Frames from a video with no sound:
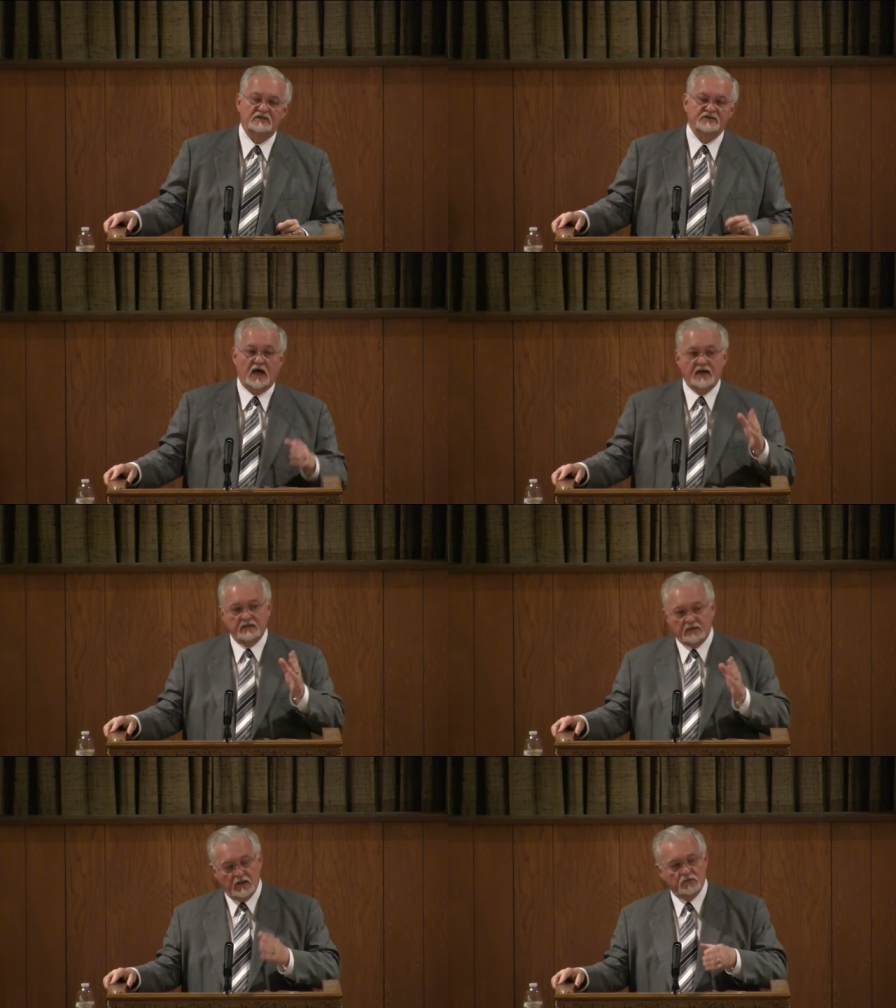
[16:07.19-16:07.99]

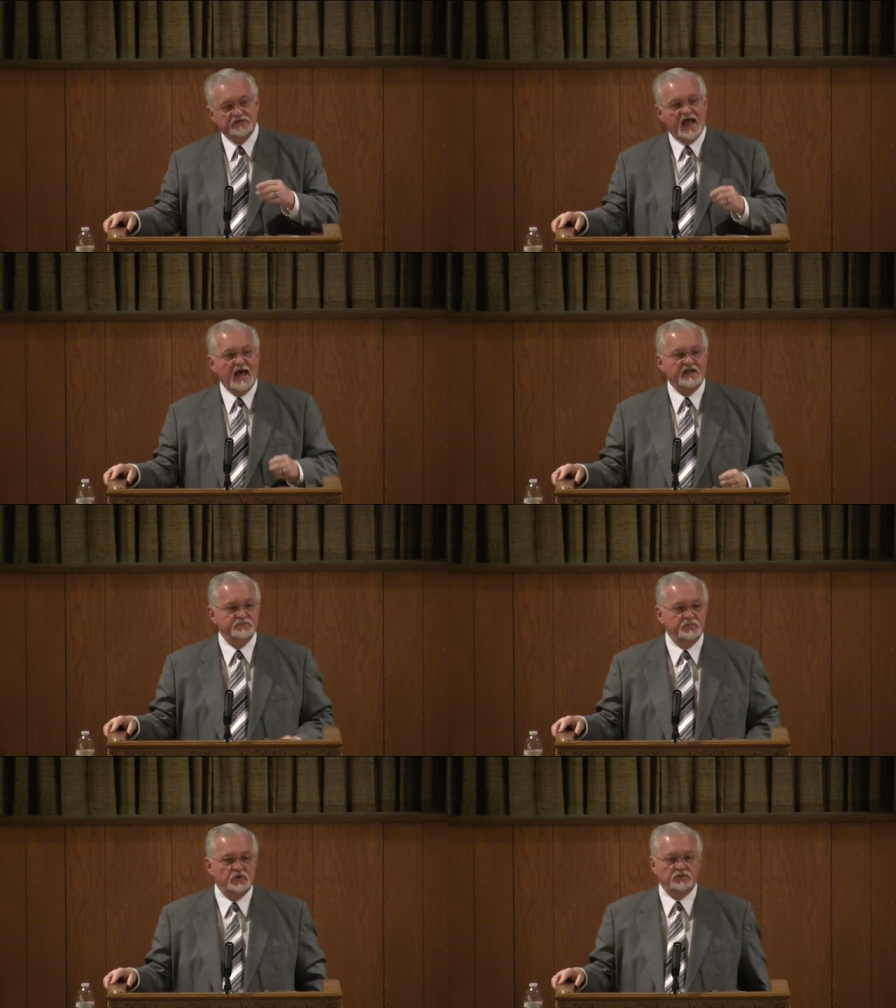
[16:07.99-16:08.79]
John closed out his
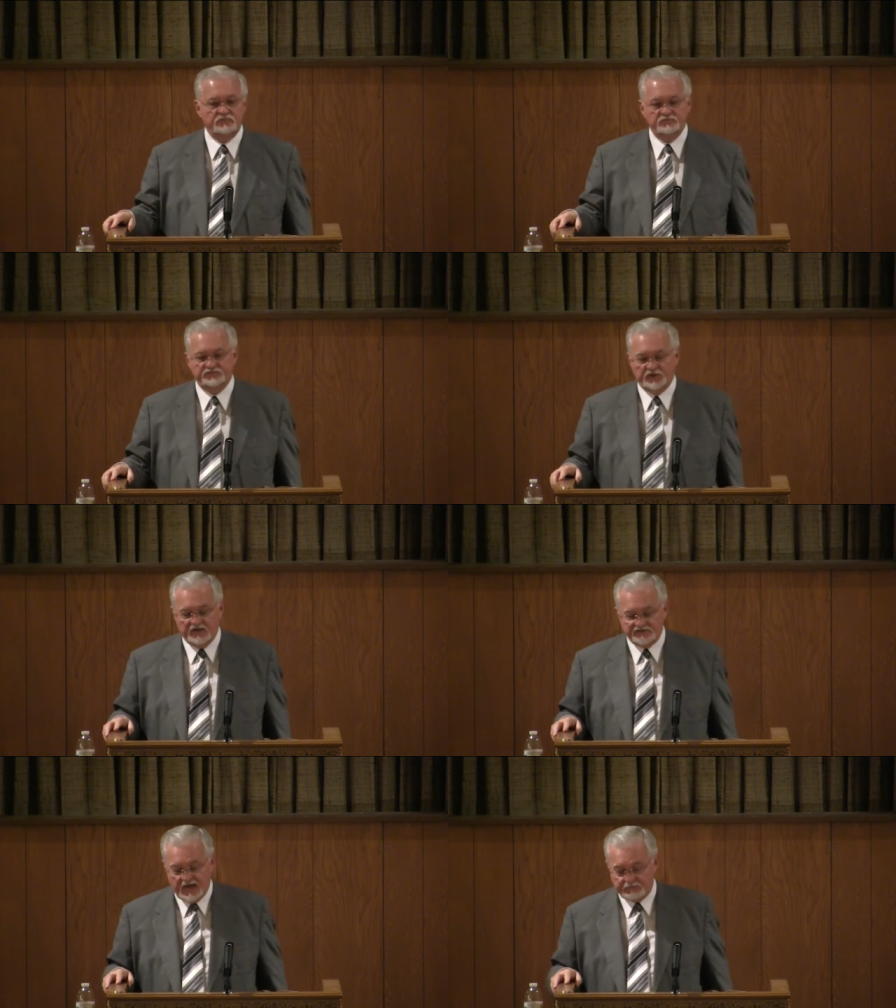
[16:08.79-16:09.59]
book,
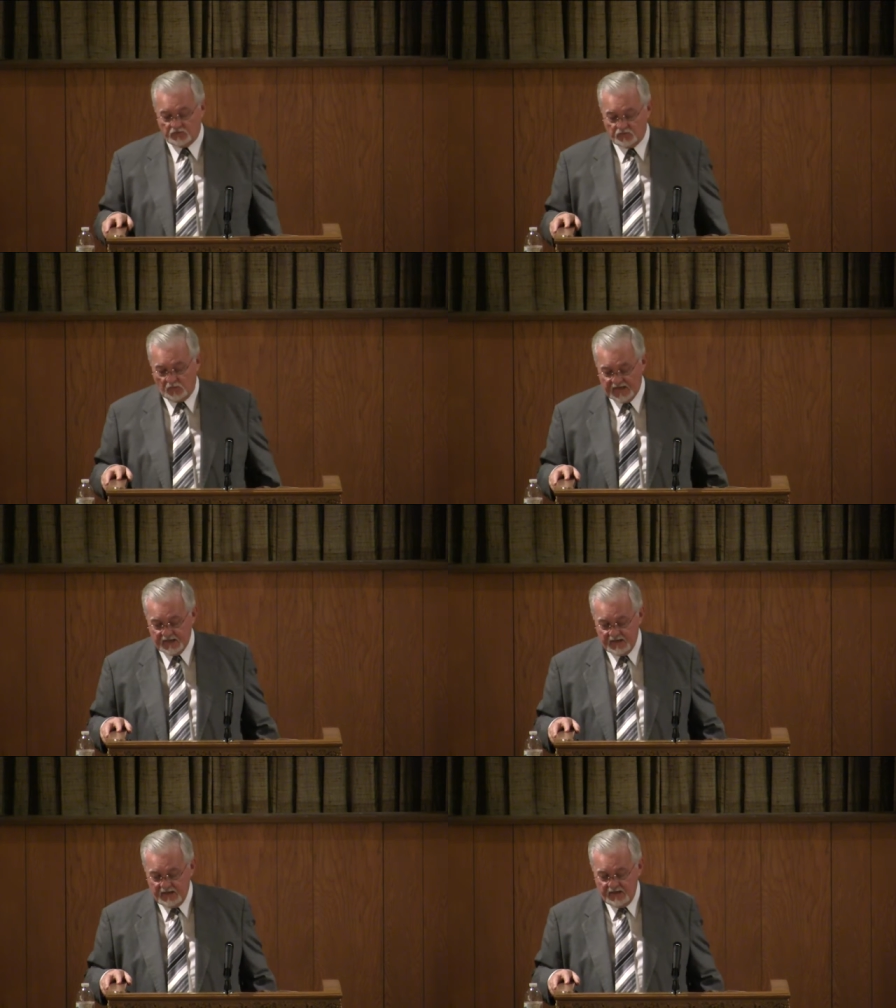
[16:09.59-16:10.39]
John chapter 20,
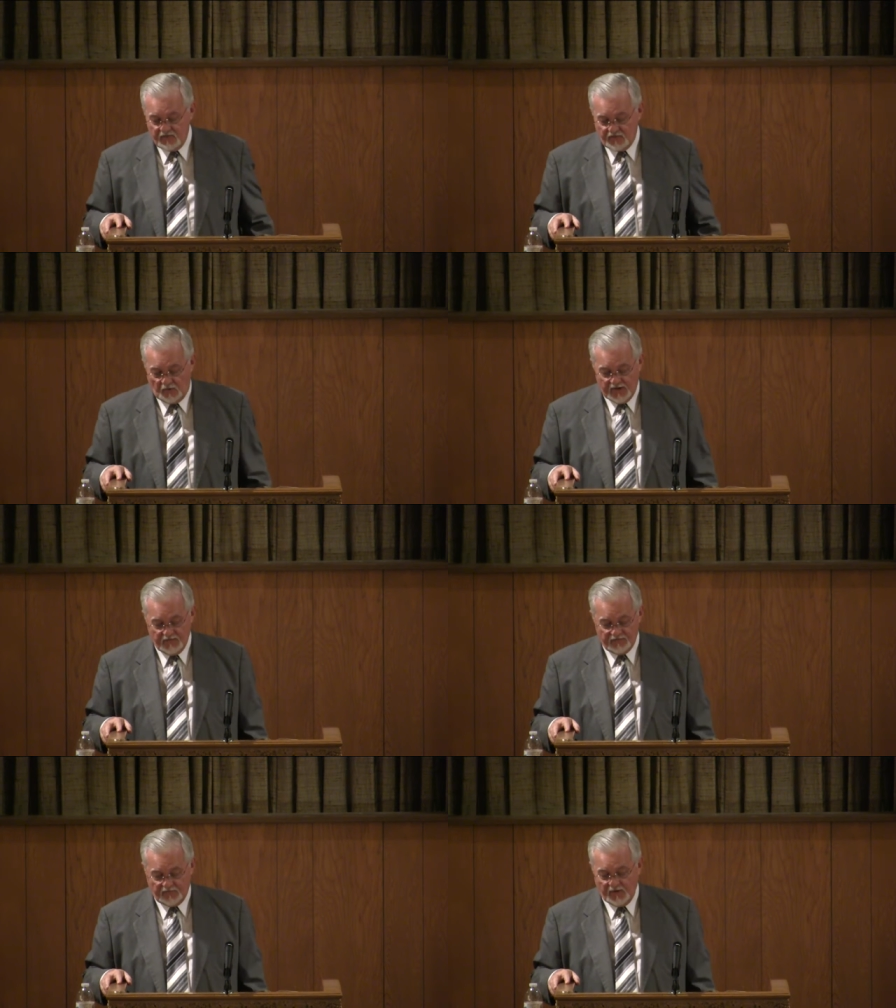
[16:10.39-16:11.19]
30
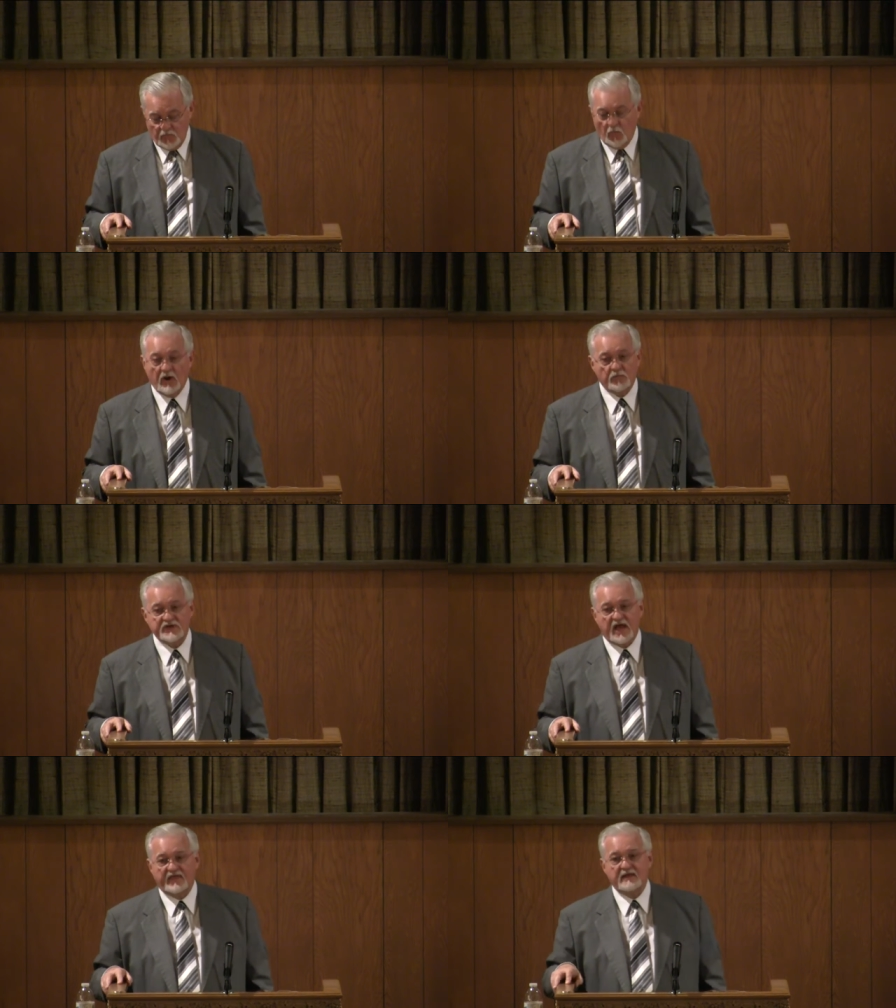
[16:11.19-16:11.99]
and 31, which
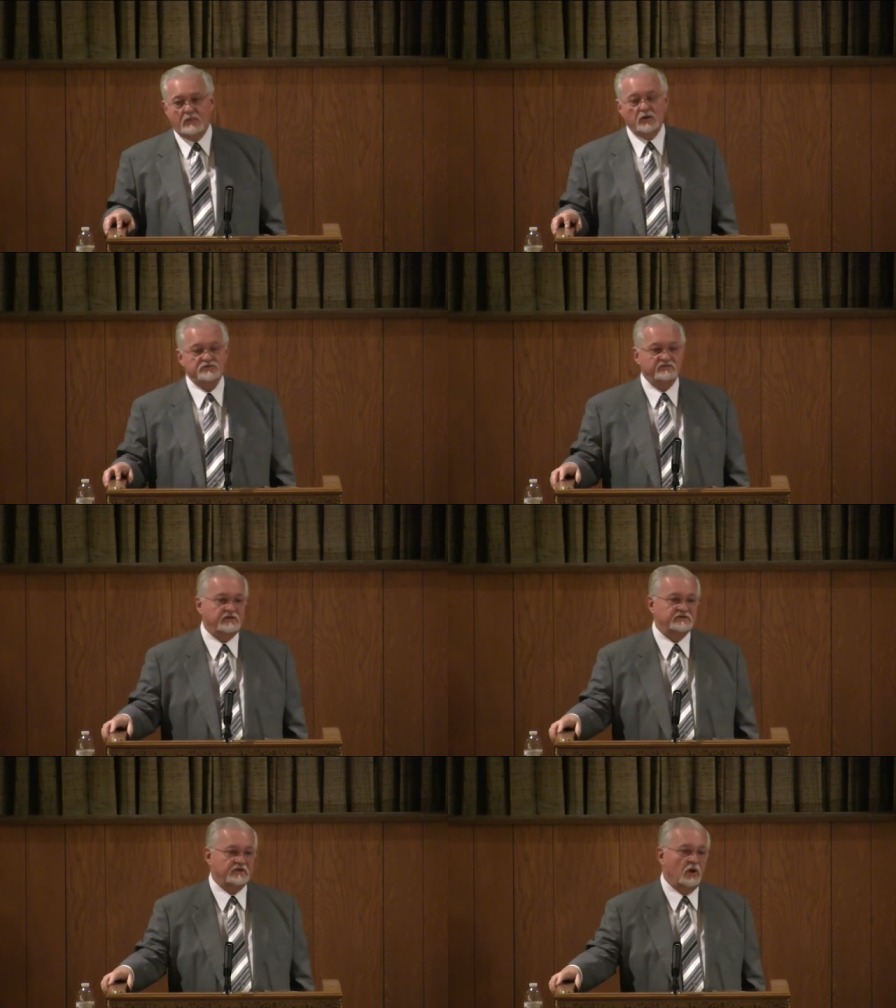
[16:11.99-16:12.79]
I think most of
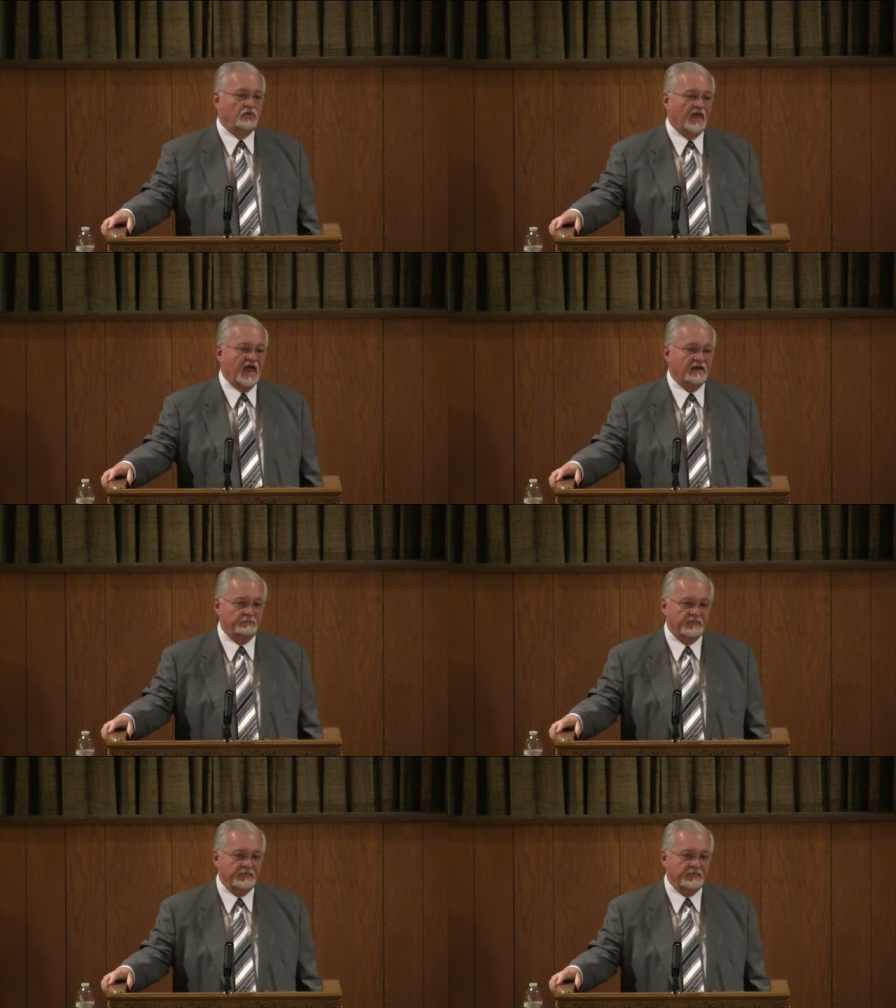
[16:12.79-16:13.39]
us know that.